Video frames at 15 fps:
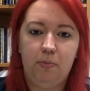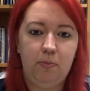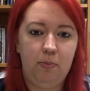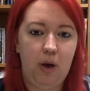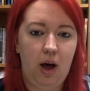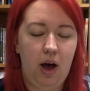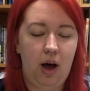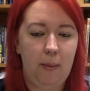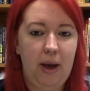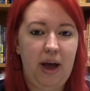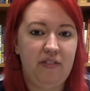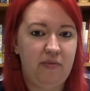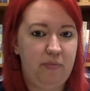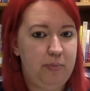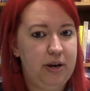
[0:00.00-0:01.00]
have
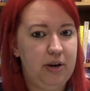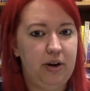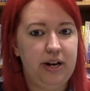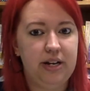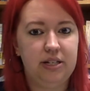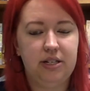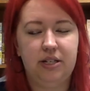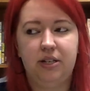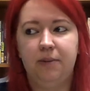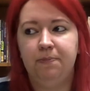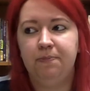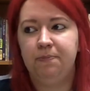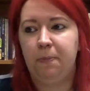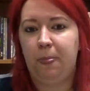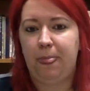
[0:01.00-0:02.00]
periods,
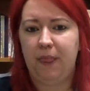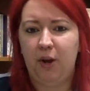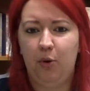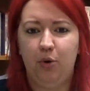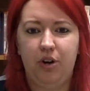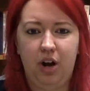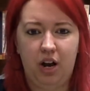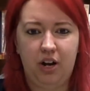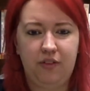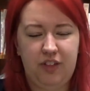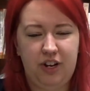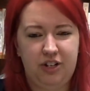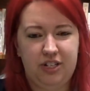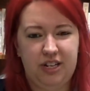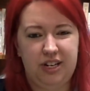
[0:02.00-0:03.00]
or none of their
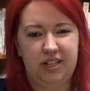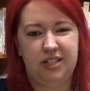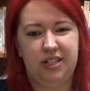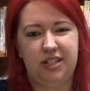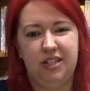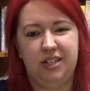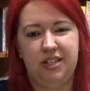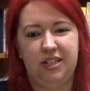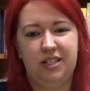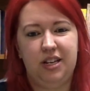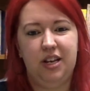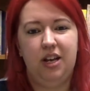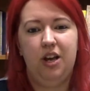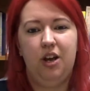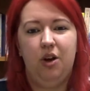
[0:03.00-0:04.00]
sentences
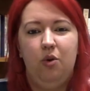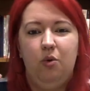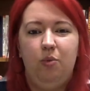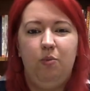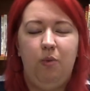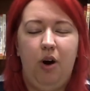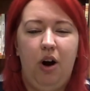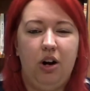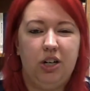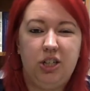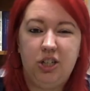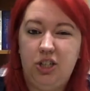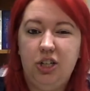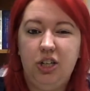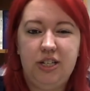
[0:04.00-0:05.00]
are
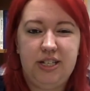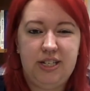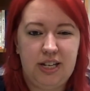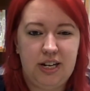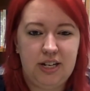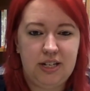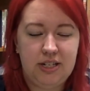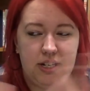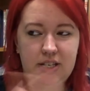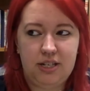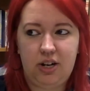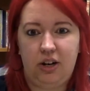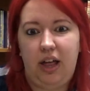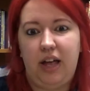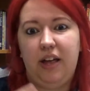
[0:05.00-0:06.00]
good sentences. They're
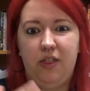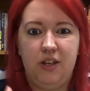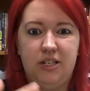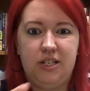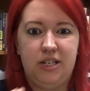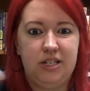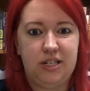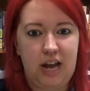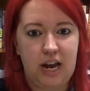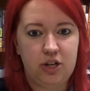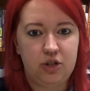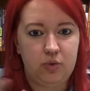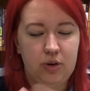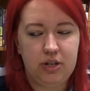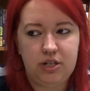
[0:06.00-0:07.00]
like, this is
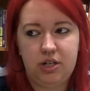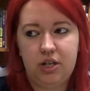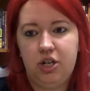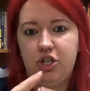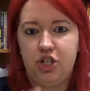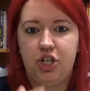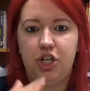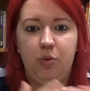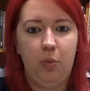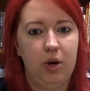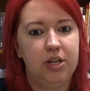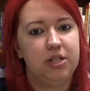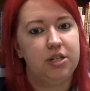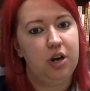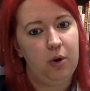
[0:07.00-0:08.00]
dangerous. She
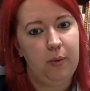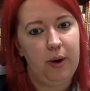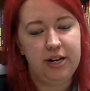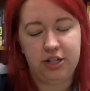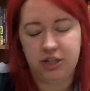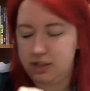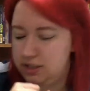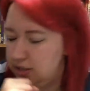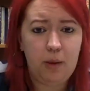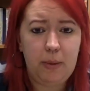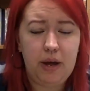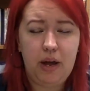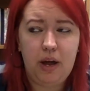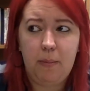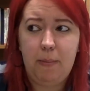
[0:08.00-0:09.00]
was courageous.
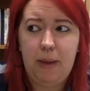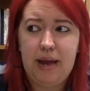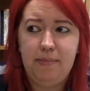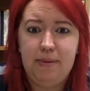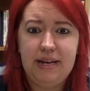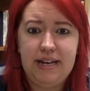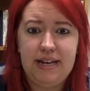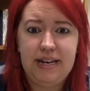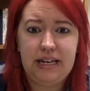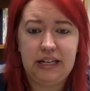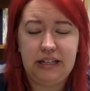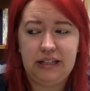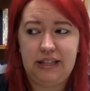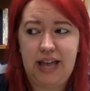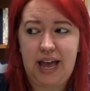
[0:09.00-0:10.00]
Maybe
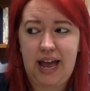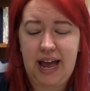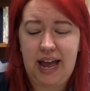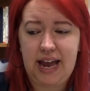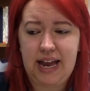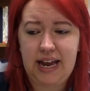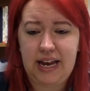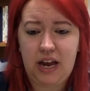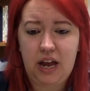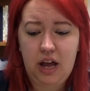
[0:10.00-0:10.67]
they